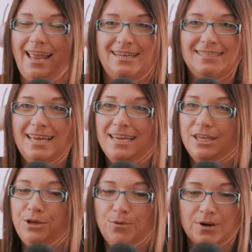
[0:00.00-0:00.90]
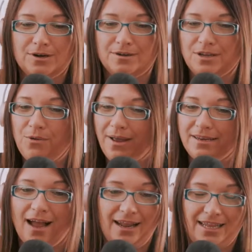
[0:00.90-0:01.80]
and you were you
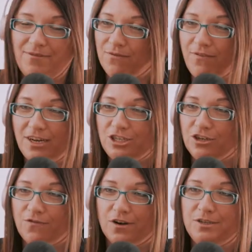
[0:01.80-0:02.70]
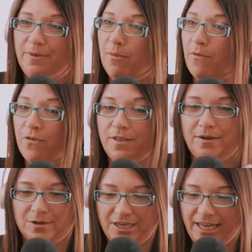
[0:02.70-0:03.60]
had not even finished your first meal before
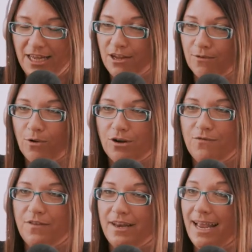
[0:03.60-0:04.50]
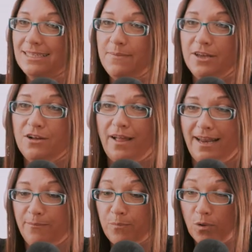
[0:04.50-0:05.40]
they were taking your order for the next meal
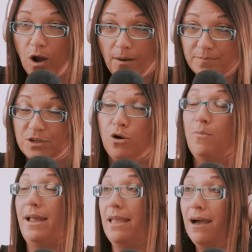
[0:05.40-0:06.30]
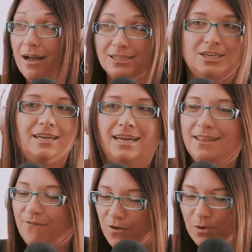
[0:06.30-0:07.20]
and prompt. Oh my gosh,
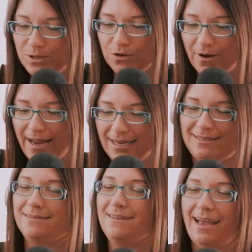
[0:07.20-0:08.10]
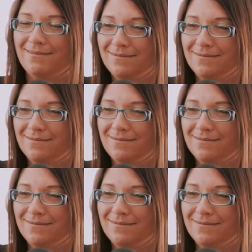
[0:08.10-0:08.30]
the food was great. Yeah.